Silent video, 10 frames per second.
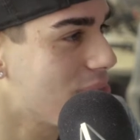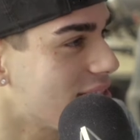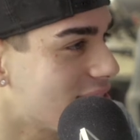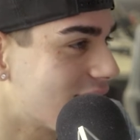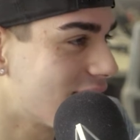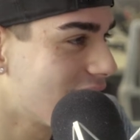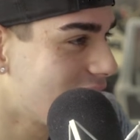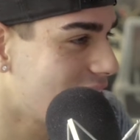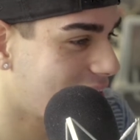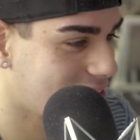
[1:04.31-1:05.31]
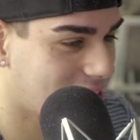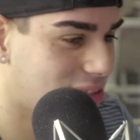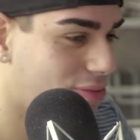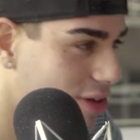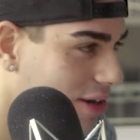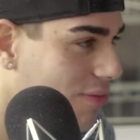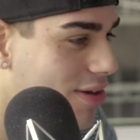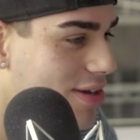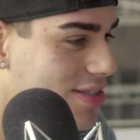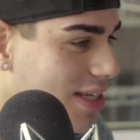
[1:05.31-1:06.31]
beats and like the Rick
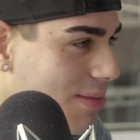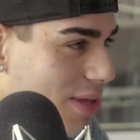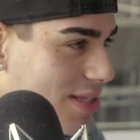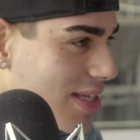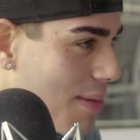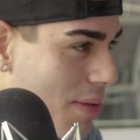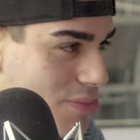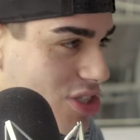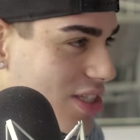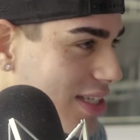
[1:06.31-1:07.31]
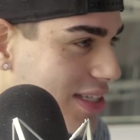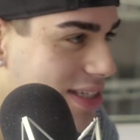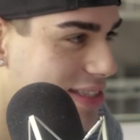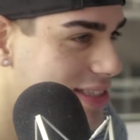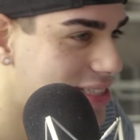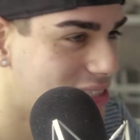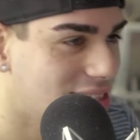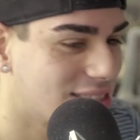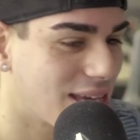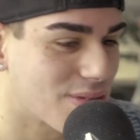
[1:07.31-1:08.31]
Ross type beats, MMG, like
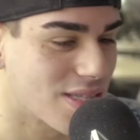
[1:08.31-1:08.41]
DC type